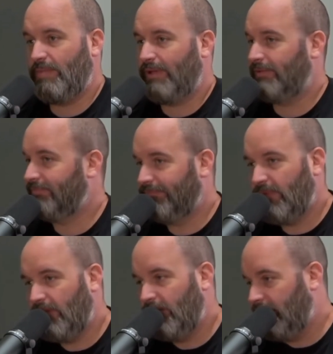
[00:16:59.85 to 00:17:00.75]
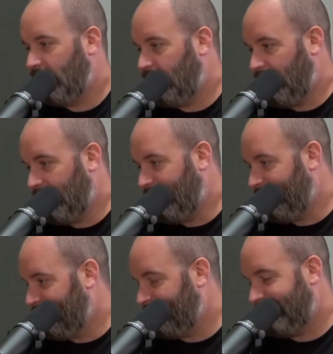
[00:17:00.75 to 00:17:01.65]
about
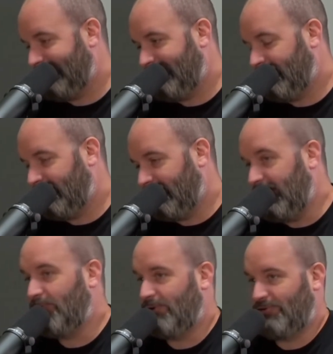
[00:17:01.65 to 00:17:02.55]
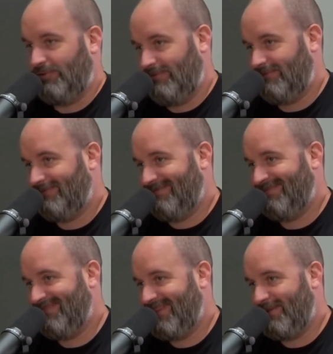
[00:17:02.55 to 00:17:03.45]
uh, literature.
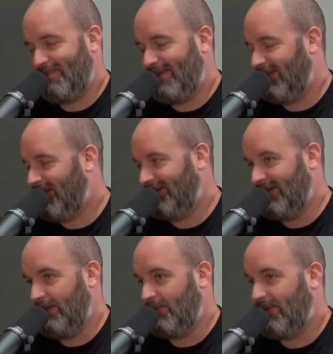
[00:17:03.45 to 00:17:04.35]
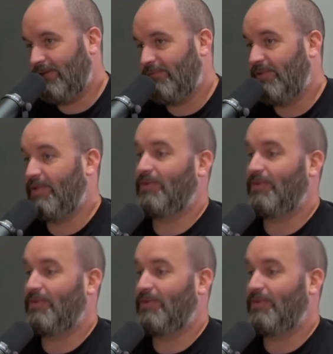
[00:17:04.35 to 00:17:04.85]
I'm like, God damn it. I don't even